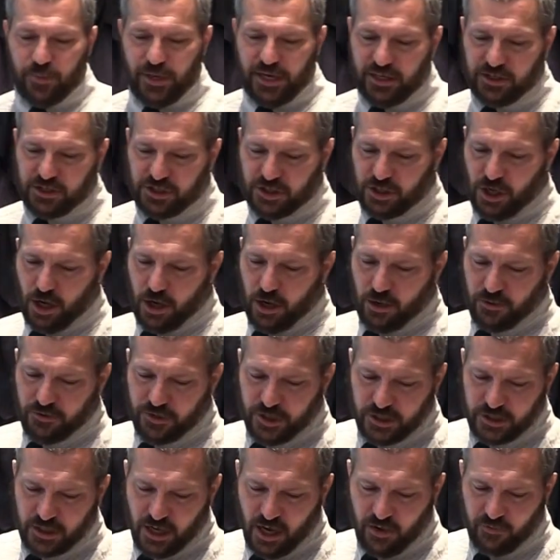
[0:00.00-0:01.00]
being sowed,
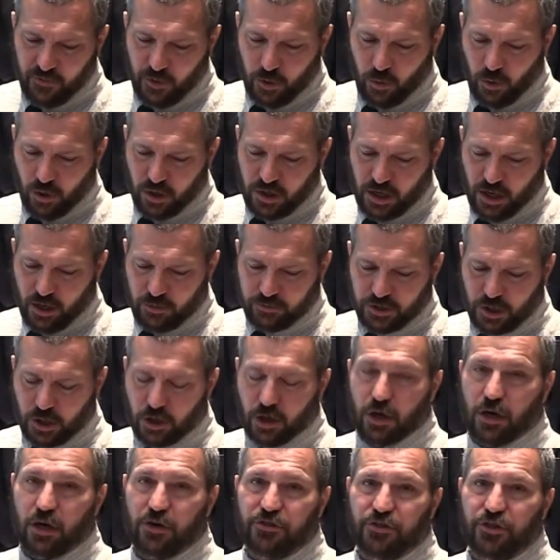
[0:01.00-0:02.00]
the devil will come to
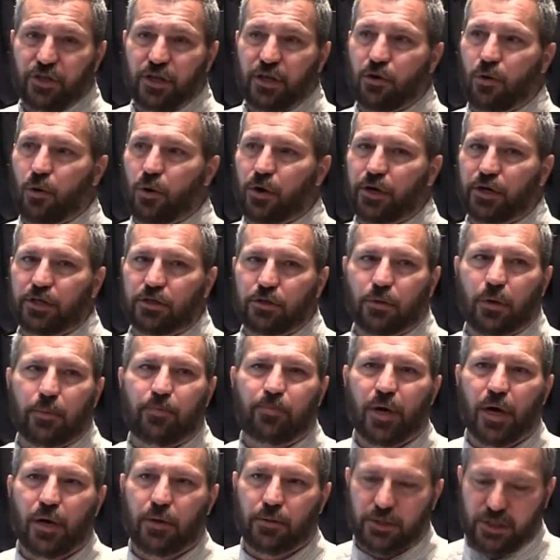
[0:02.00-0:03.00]
earth in order to
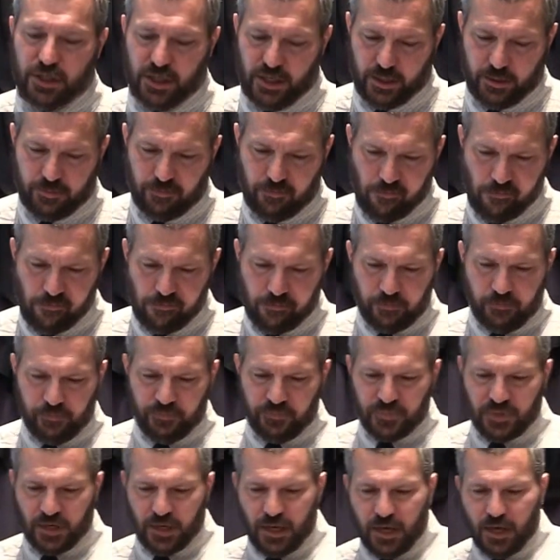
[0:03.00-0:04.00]
oppose it.
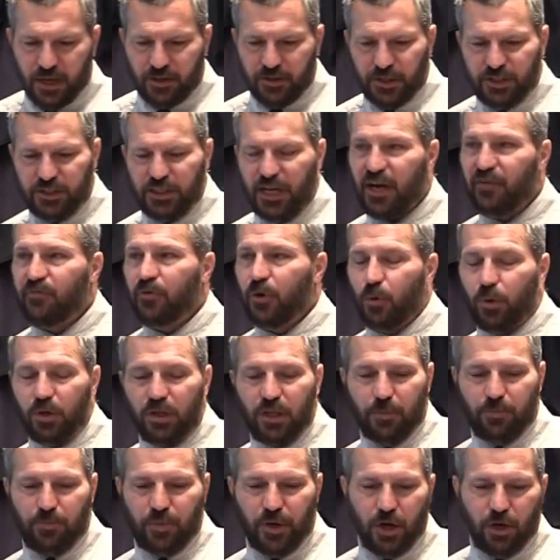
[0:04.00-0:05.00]
The devil
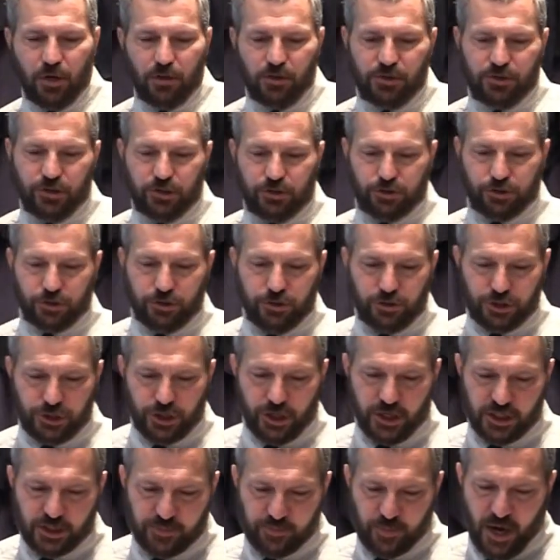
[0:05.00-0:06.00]
will oppose the true
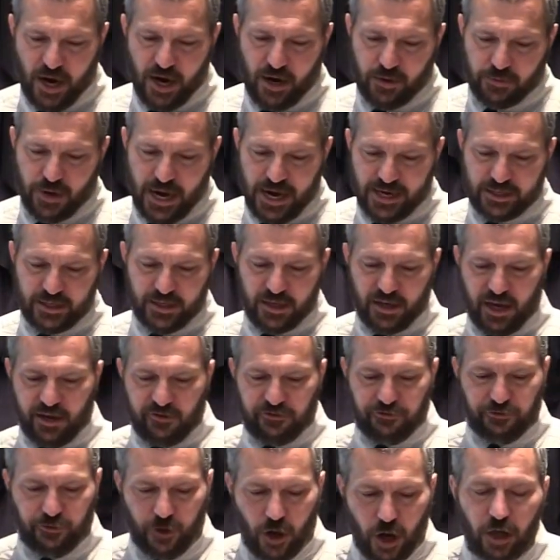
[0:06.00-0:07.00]
church by erecting a
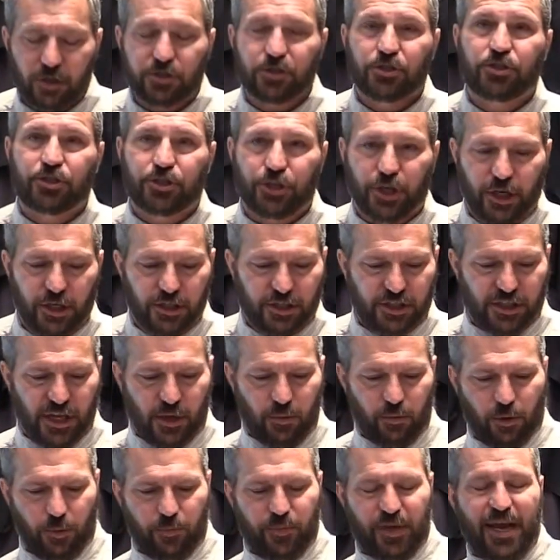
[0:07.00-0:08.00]
false church
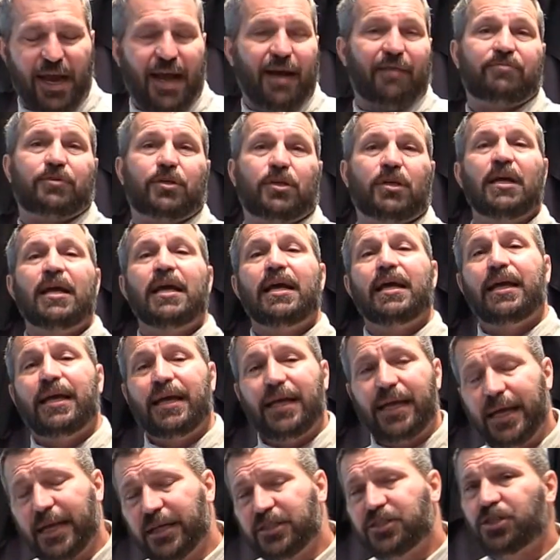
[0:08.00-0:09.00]
that will be after
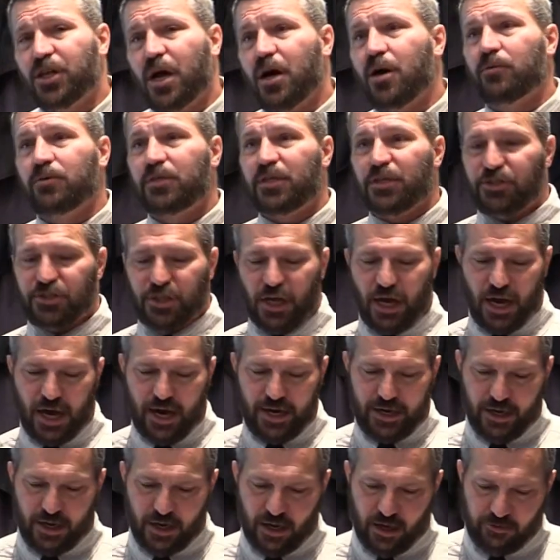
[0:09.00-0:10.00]
its own
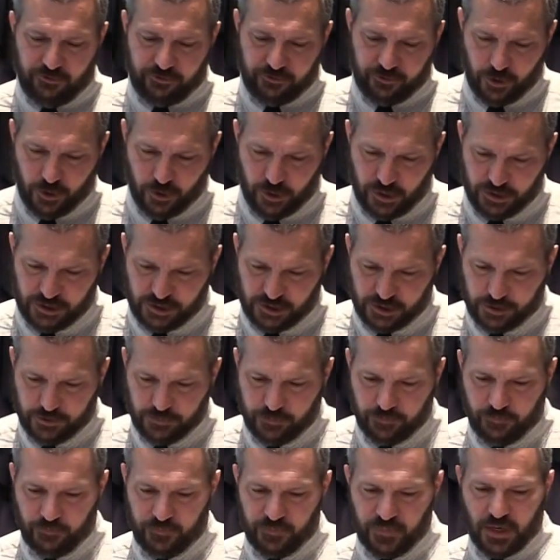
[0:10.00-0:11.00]
design and influence.
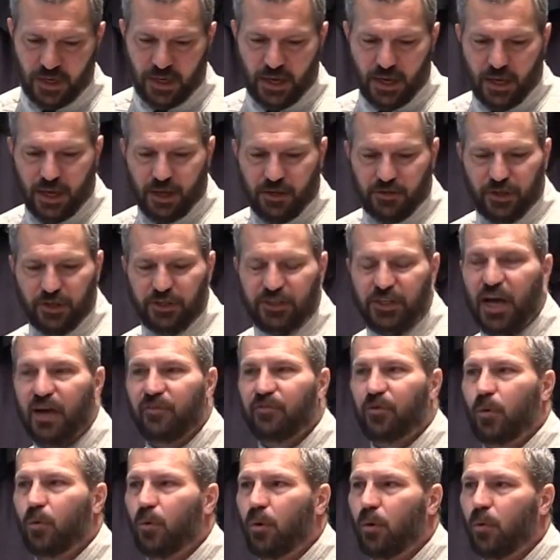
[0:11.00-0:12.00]
The
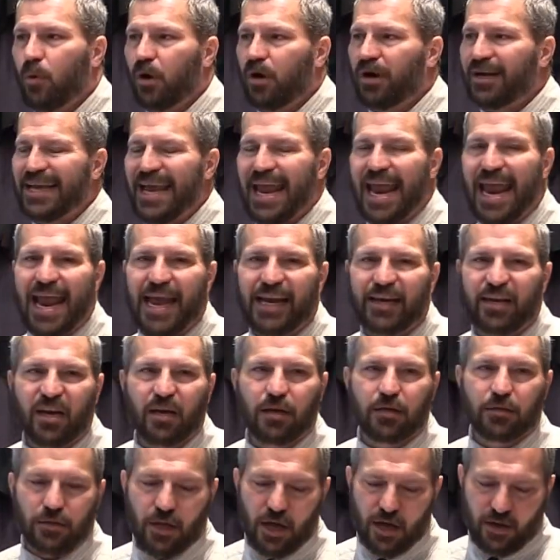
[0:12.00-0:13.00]
devil will work hand
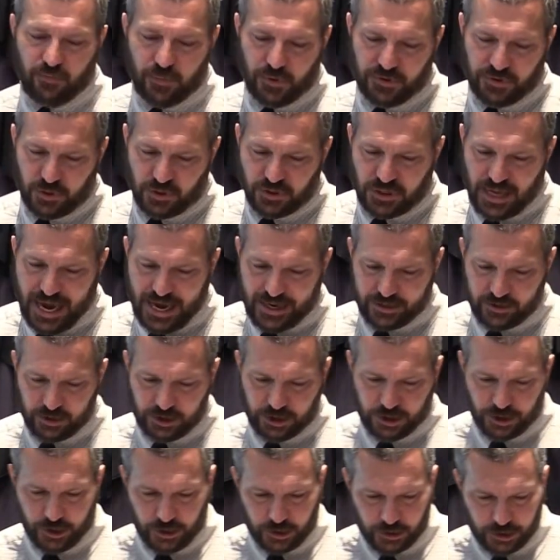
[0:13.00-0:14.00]
in glove with the Latin
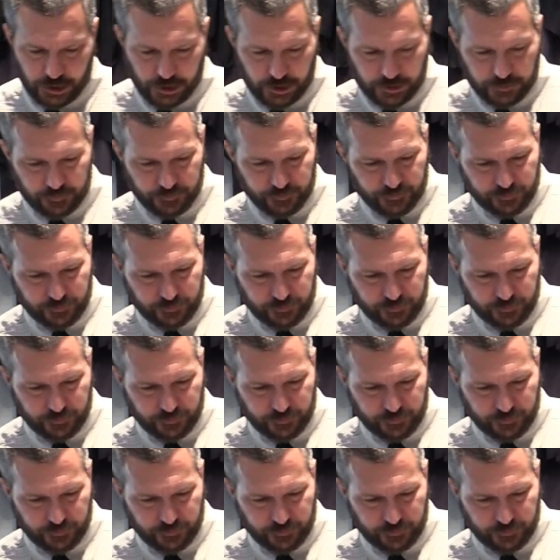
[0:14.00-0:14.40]
church.